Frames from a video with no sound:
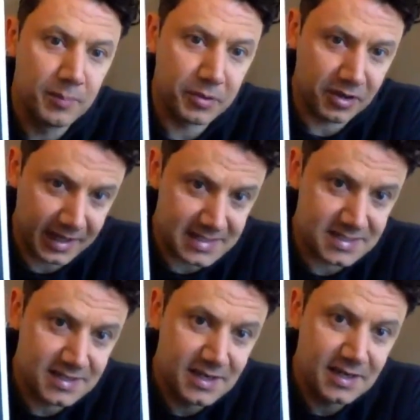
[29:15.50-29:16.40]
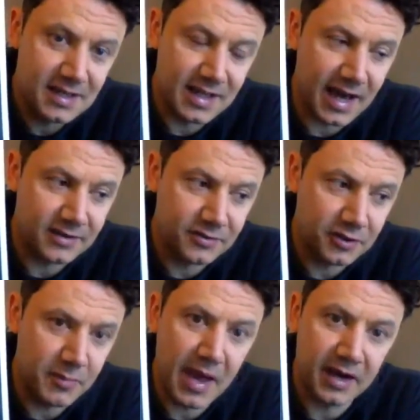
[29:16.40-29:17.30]
place that
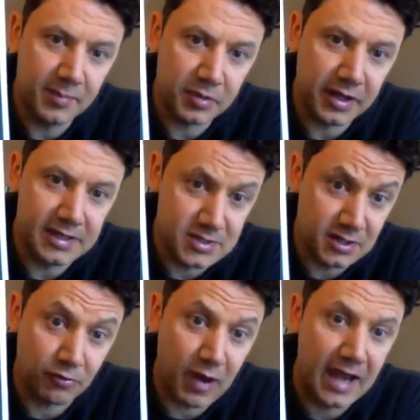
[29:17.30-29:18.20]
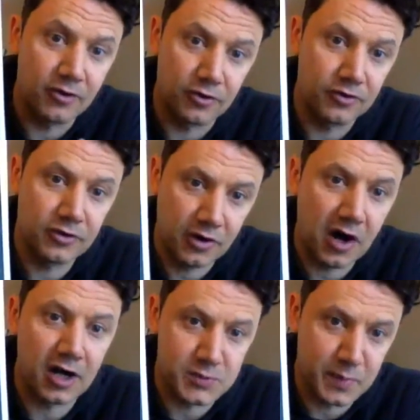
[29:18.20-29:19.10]
humanity plays in the grander
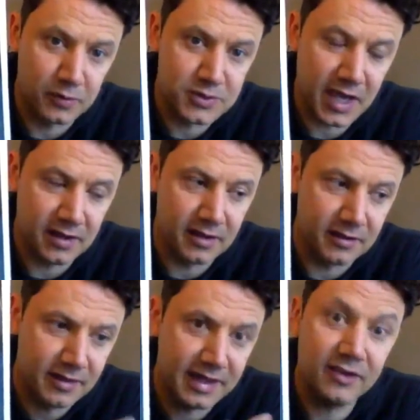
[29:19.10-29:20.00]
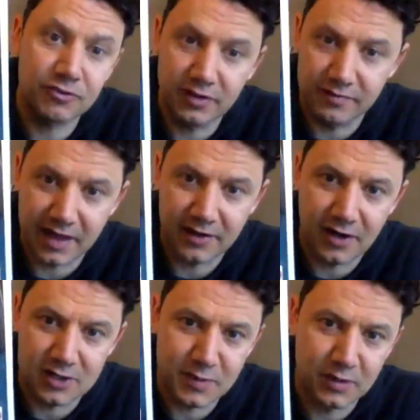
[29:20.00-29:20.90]
cosmos and the history of that
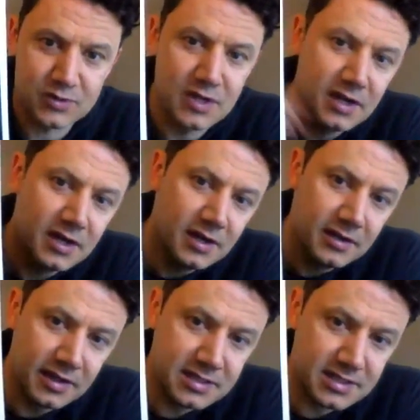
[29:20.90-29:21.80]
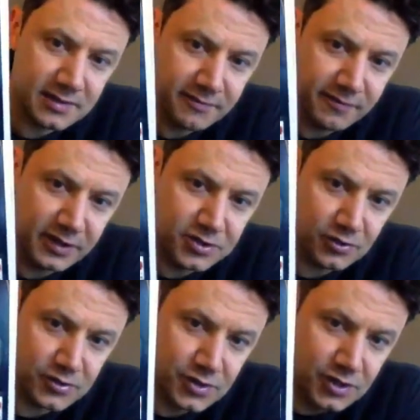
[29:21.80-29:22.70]
cosmos. This
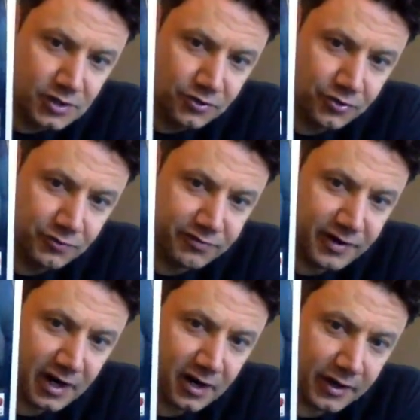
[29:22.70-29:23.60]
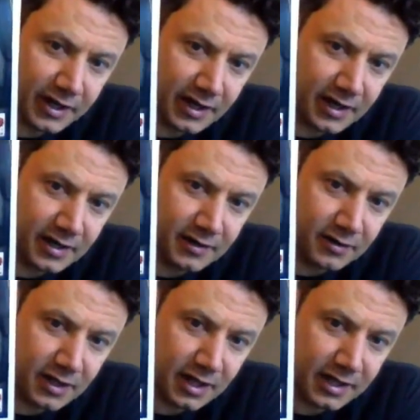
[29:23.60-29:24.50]
features 2 very
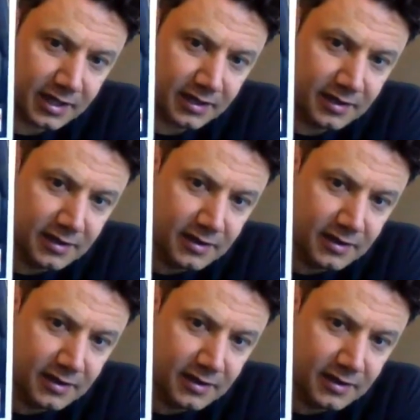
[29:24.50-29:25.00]
unlucky